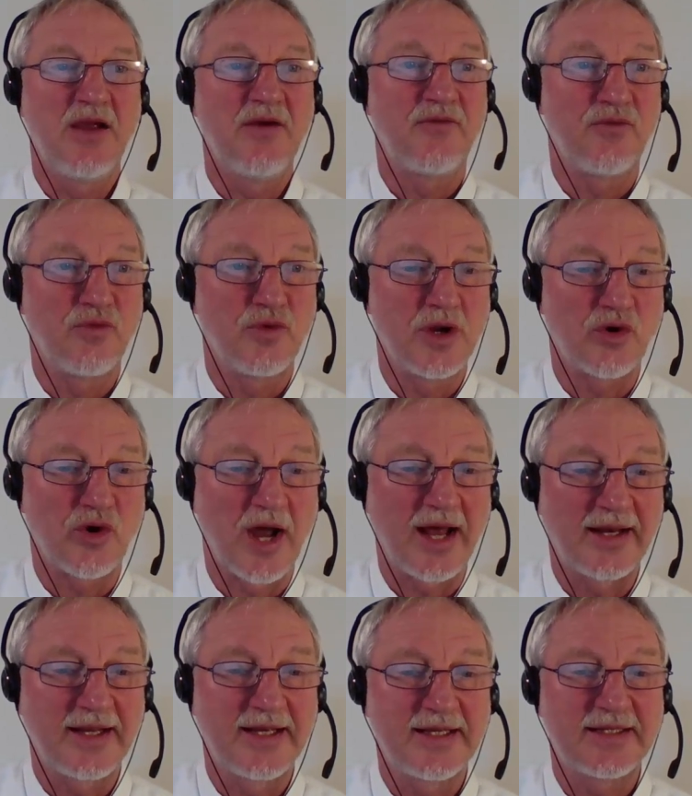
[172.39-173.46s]
If we
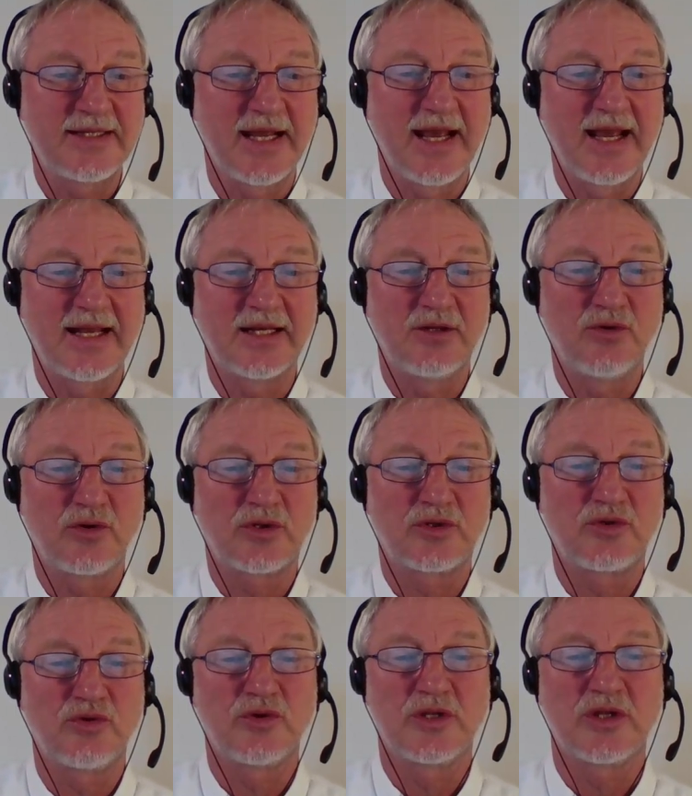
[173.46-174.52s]
run it and
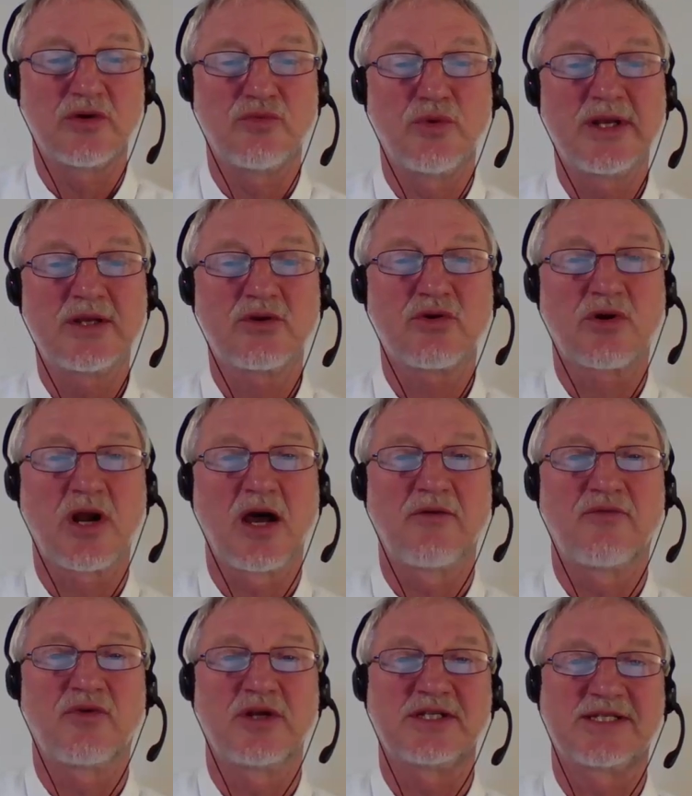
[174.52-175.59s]
look to the
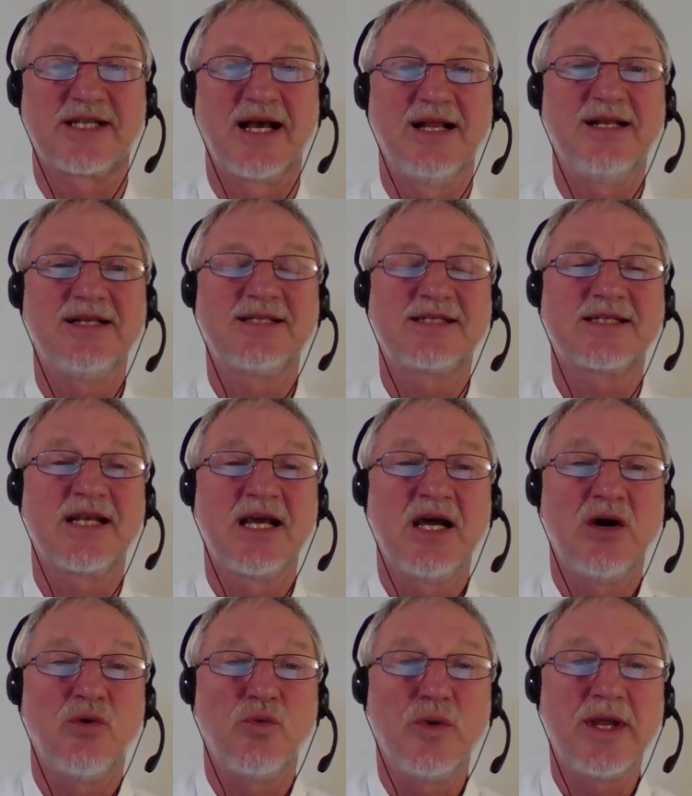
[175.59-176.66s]
WinGraph results,
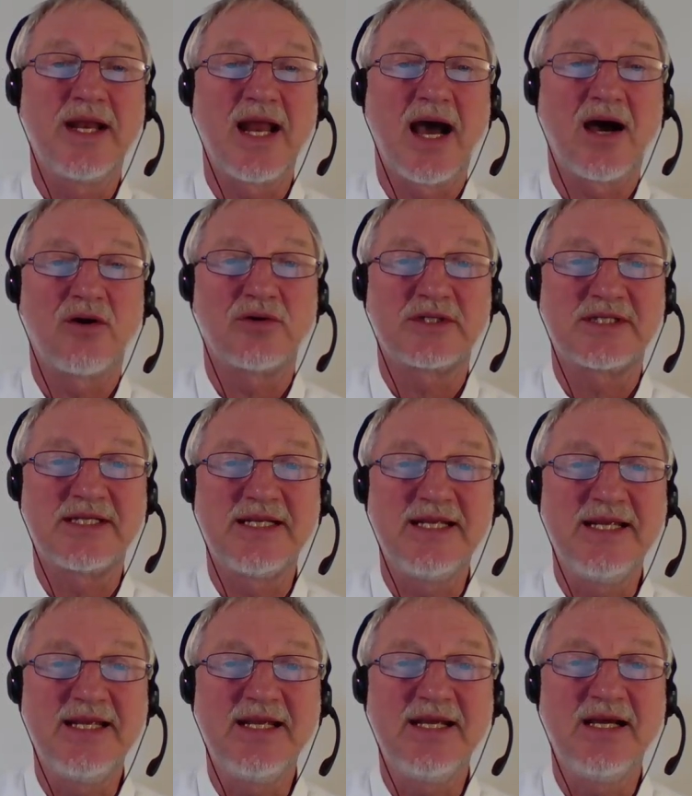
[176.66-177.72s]
we now
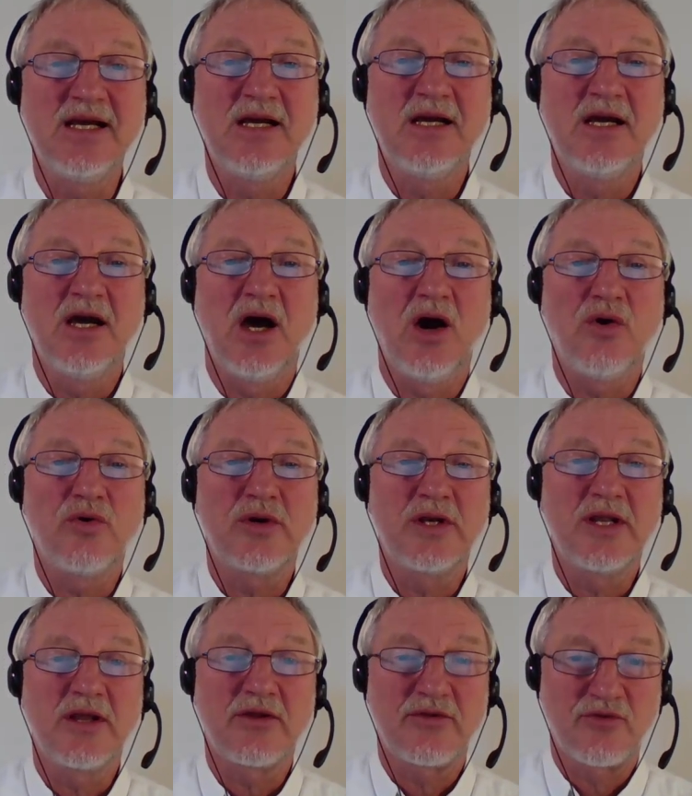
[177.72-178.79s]
see
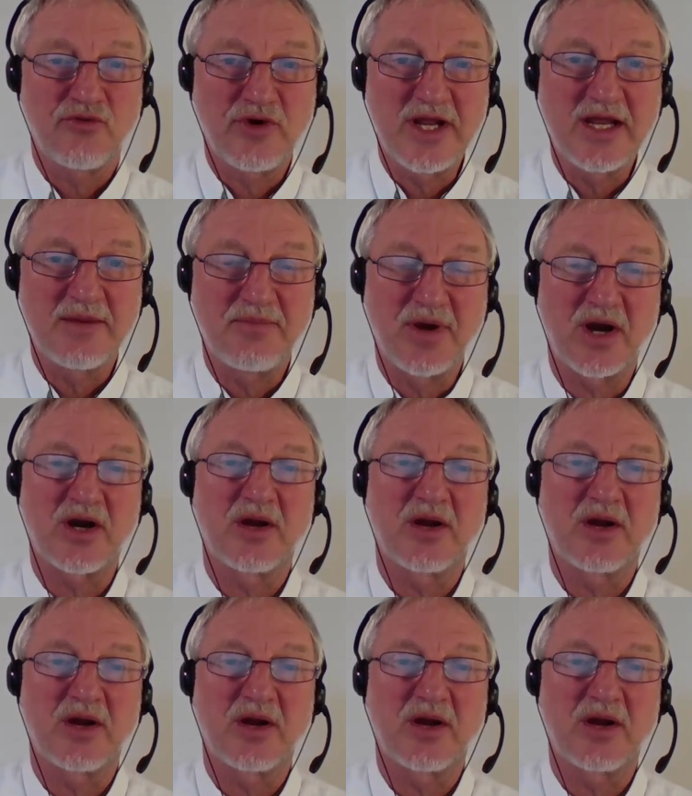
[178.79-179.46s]
only three